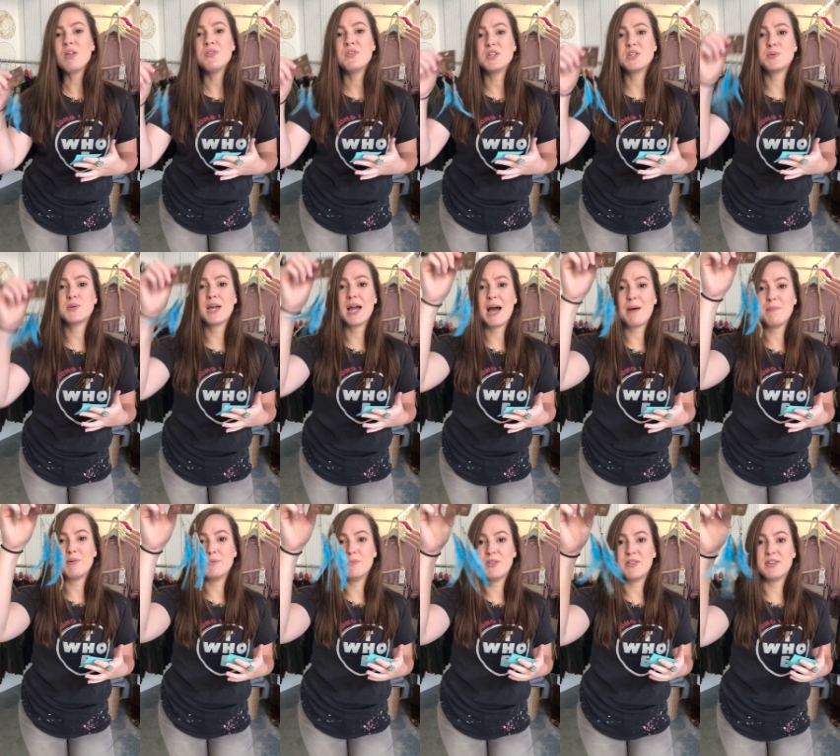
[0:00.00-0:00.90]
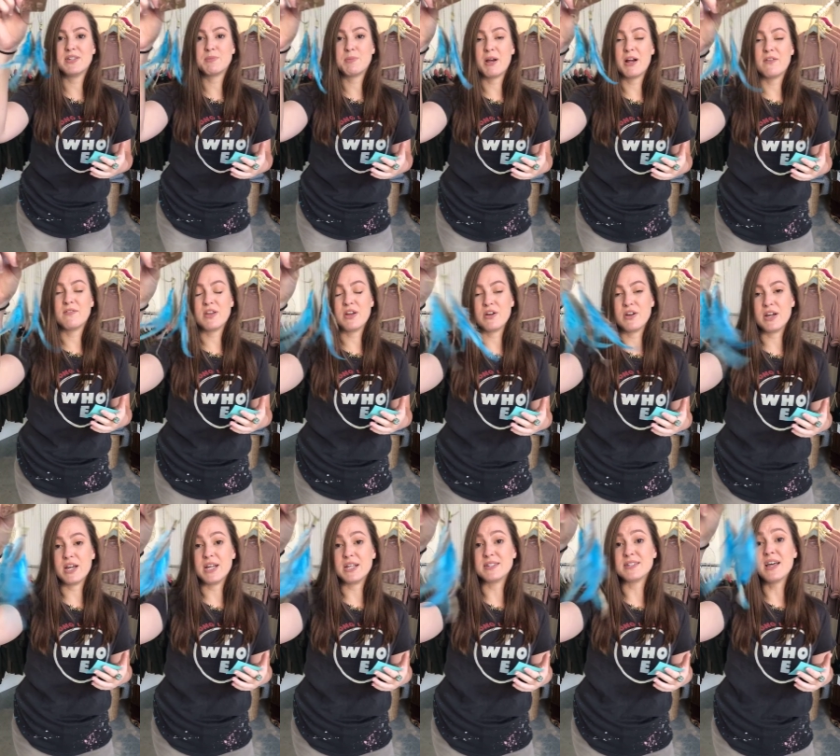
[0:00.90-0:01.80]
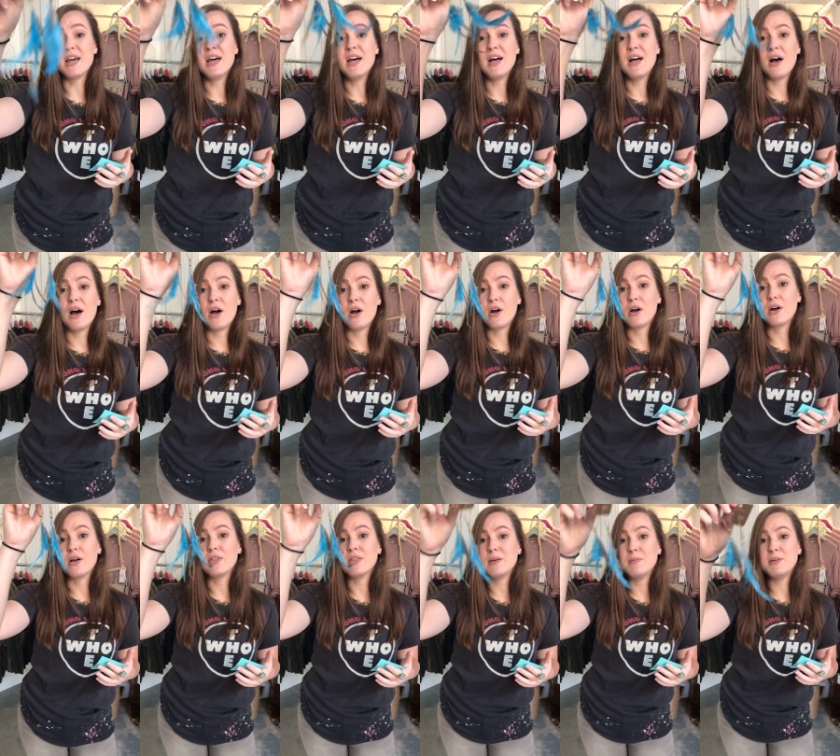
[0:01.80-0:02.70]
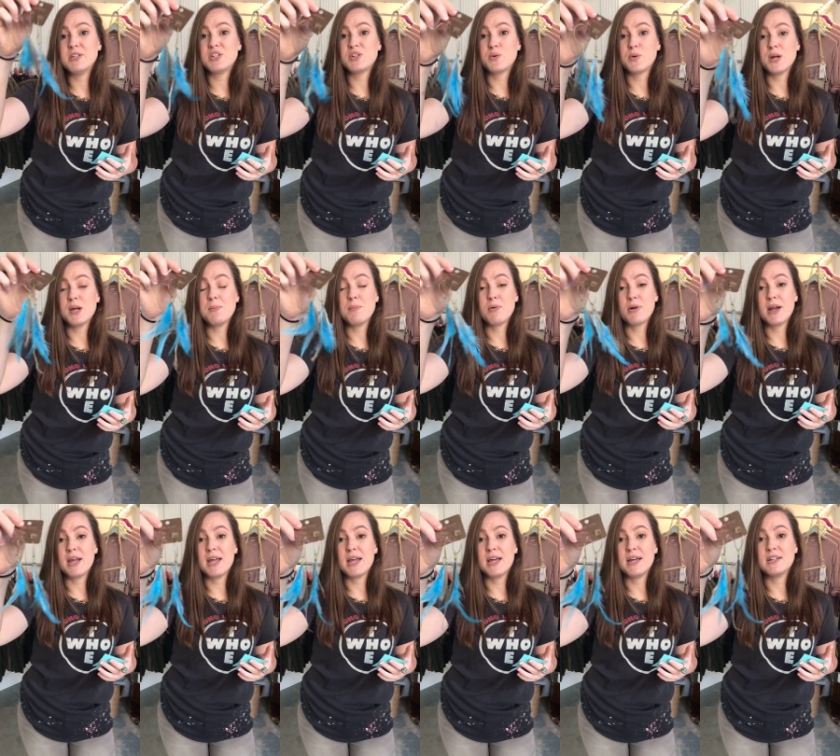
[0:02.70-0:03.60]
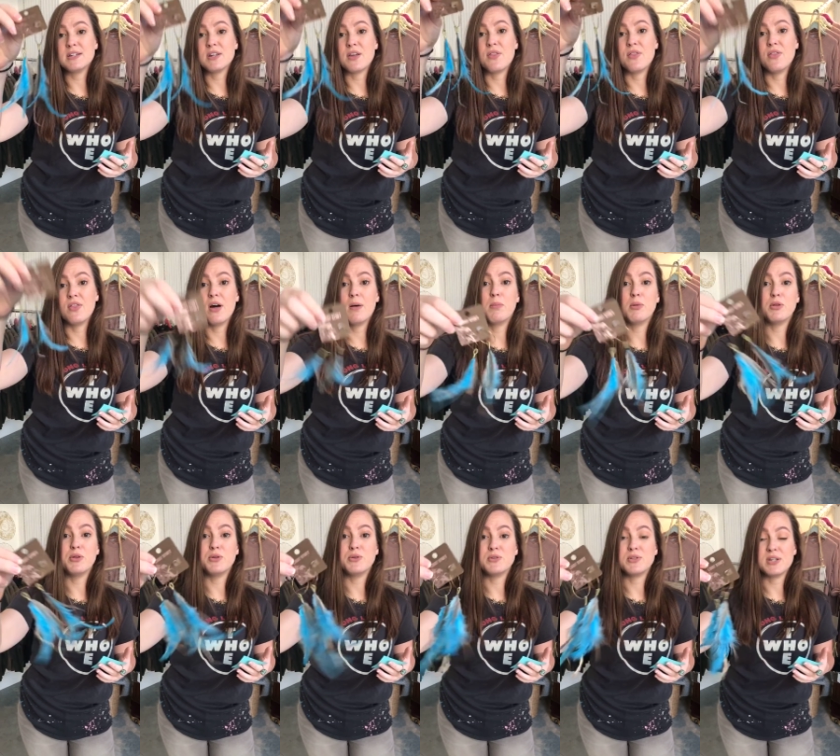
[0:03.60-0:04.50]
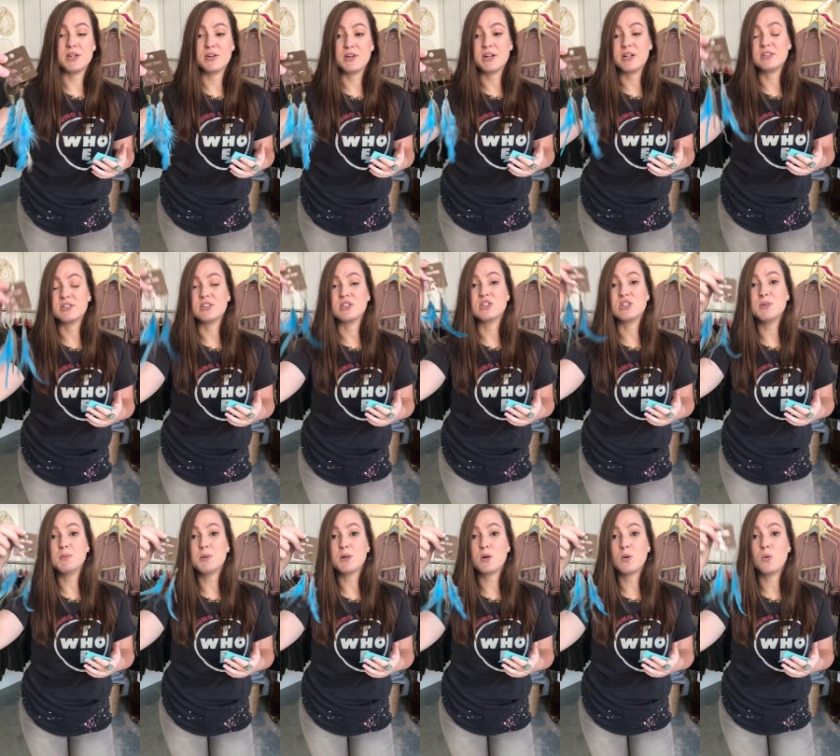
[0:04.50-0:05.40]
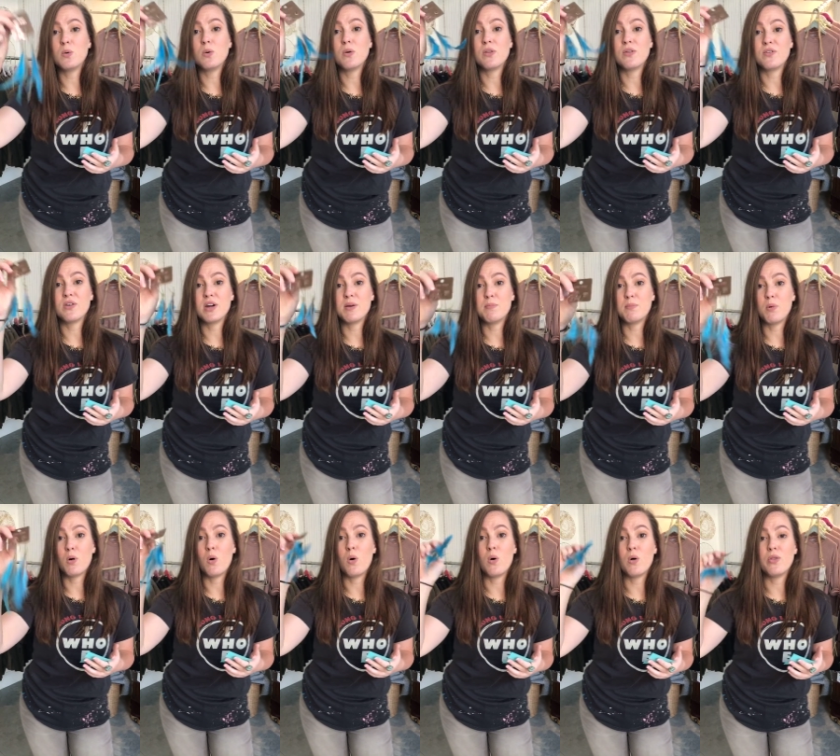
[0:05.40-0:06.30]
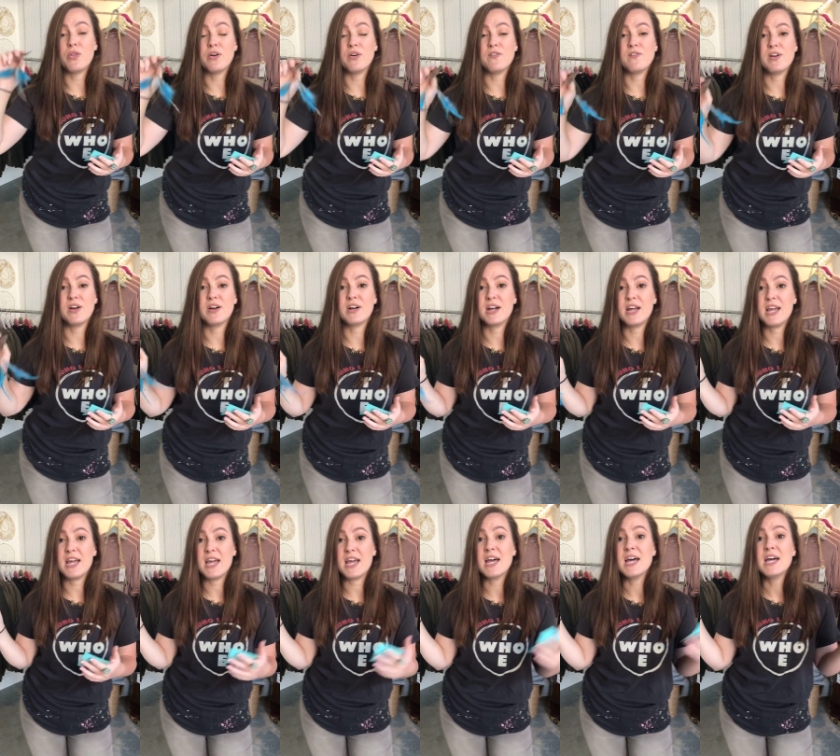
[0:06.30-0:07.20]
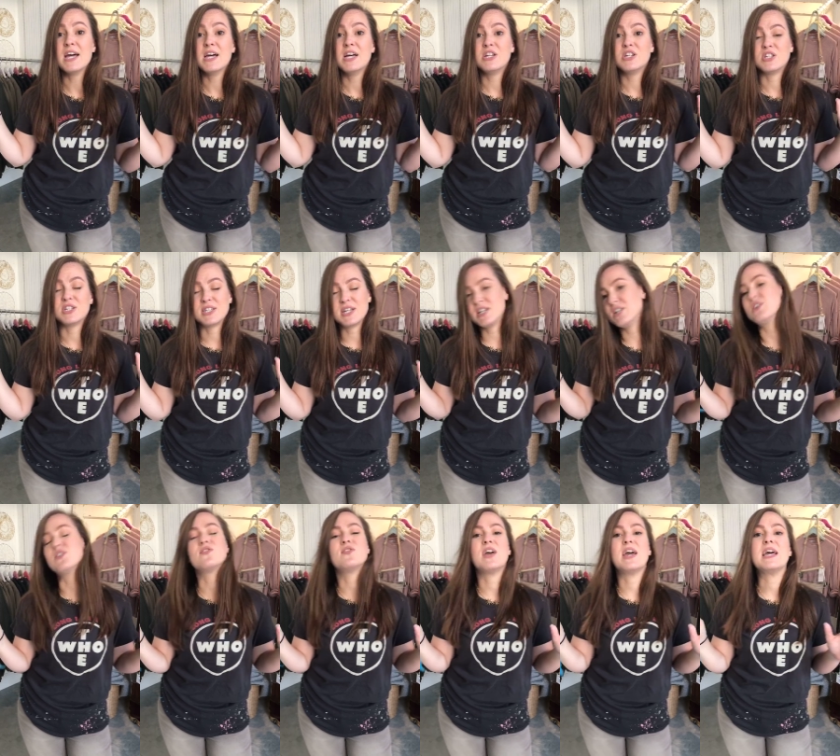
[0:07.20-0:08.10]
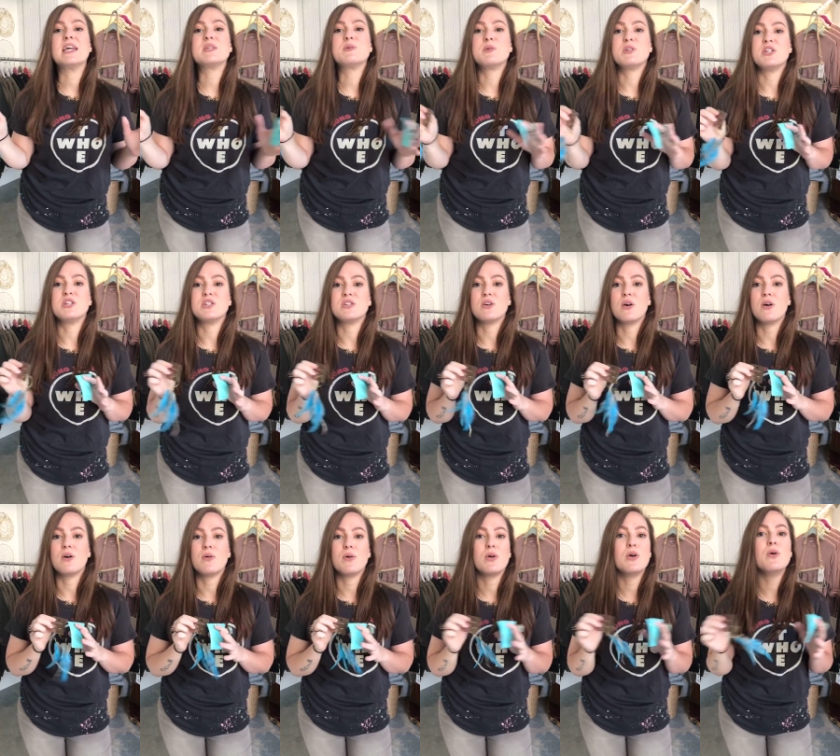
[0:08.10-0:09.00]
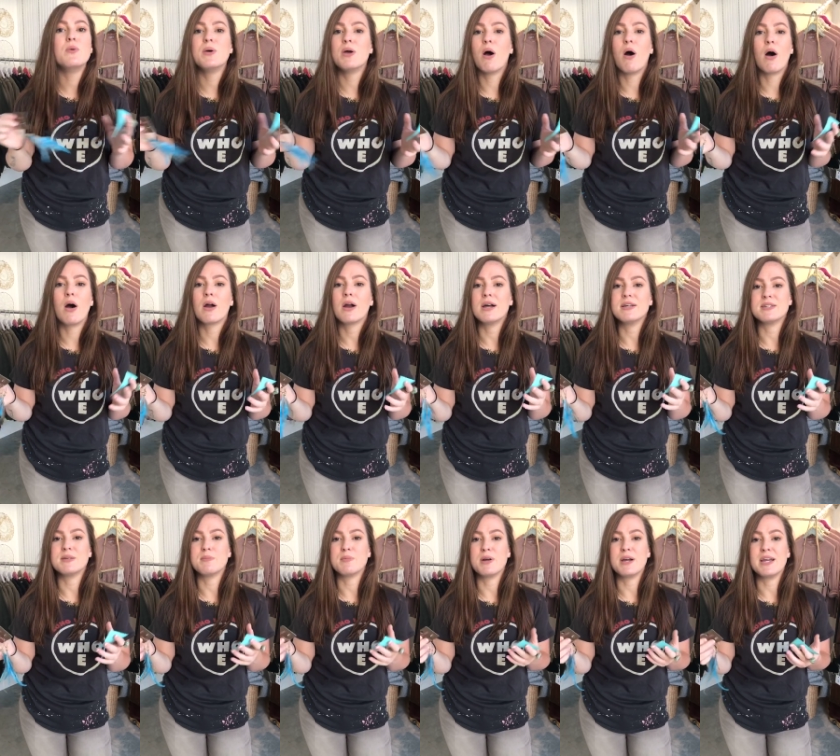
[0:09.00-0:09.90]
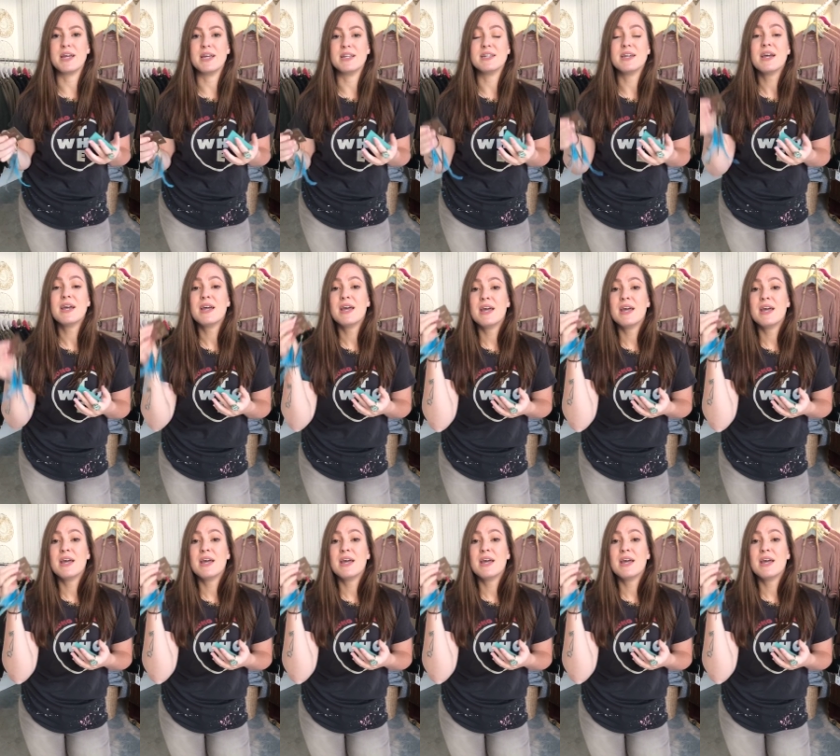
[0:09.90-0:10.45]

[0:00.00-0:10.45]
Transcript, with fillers: This week it happened to be this pair of earrings. Our Libby Story brand, the Blues earrings. They're super cool, they're very bold, they're very just in your face, which is who we are as a brand